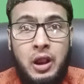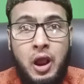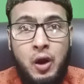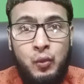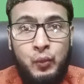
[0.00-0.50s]

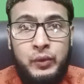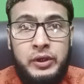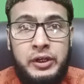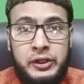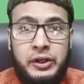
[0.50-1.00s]
how
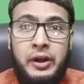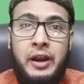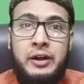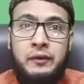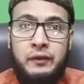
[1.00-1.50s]
we
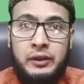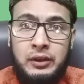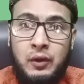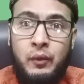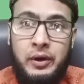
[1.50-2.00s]
interact with
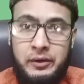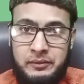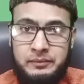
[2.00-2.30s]
the world.